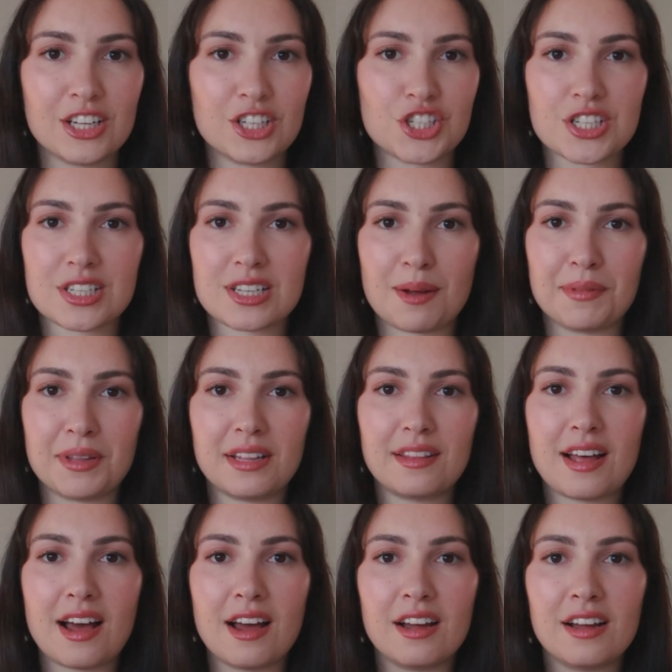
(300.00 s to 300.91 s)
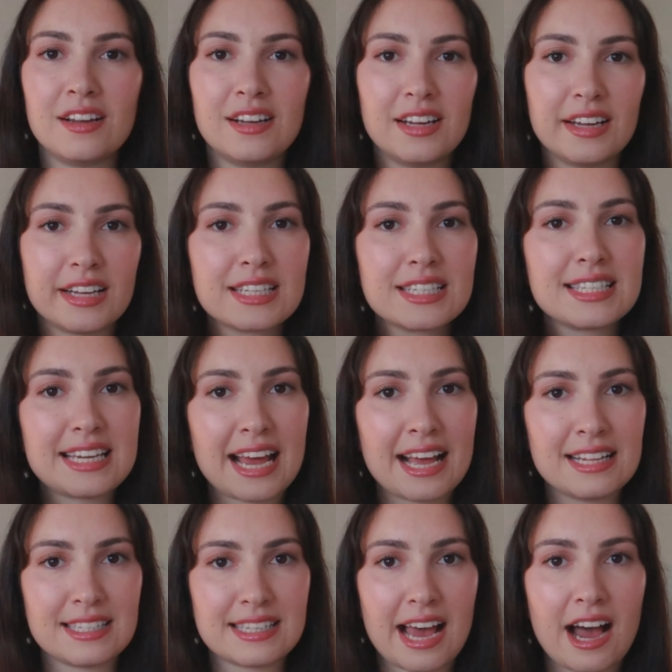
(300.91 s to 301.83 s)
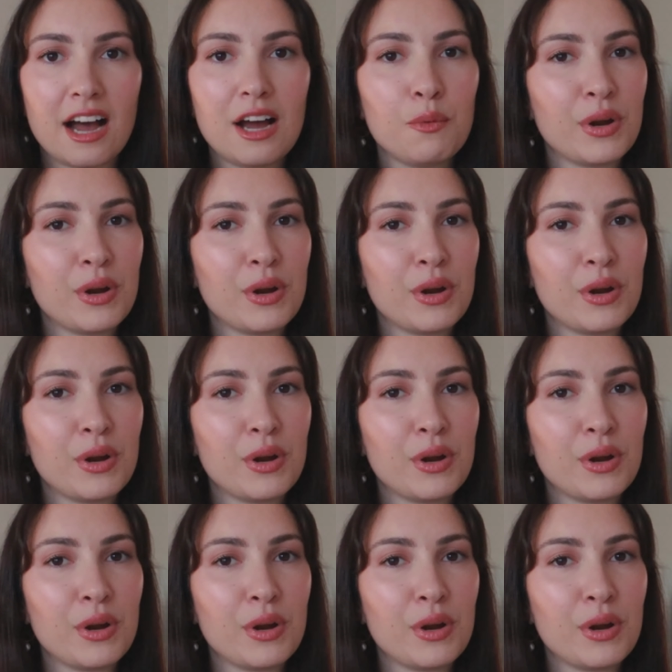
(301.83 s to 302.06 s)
it's just something that stands out.